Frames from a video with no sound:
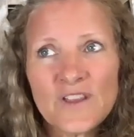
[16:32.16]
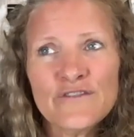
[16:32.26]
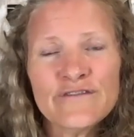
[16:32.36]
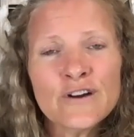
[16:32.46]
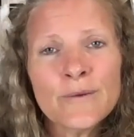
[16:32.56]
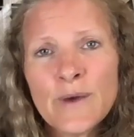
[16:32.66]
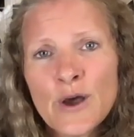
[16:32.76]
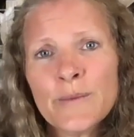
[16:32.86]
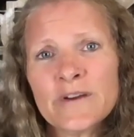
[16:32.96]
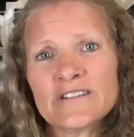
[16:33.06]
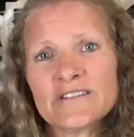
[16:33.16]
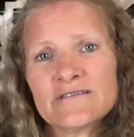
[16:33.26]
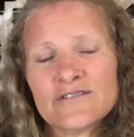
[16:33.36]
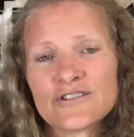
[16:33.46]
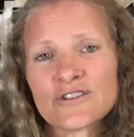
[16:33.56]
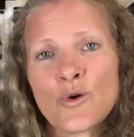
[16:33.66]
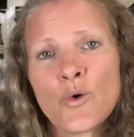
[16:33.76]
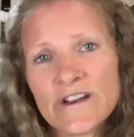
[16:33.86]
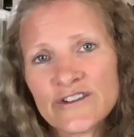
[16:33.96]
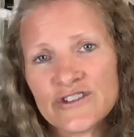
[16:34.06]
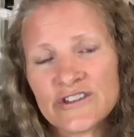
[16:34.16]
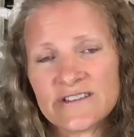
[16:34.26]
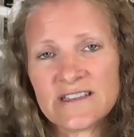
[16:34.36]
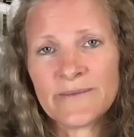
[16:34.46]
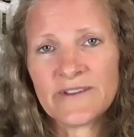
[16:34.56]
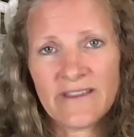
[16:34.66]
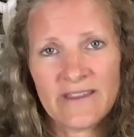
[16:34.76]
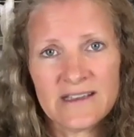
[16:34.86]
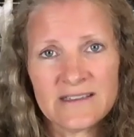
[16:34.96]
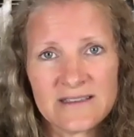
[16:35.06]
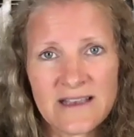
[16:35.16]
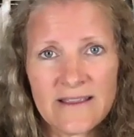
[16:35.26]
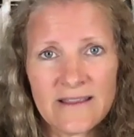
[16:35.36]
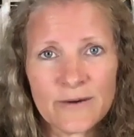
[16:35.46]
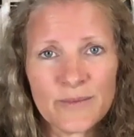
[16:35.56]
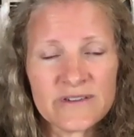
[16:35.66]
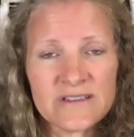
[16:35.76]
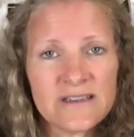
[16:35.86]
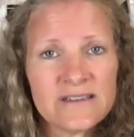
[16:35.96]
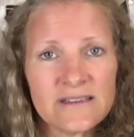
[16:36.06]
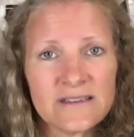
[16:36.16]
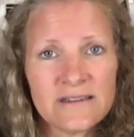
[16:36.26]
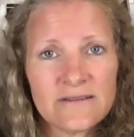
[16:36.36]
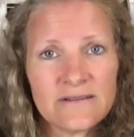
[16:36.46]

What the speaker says: for a moment just question some of the things that they're presented.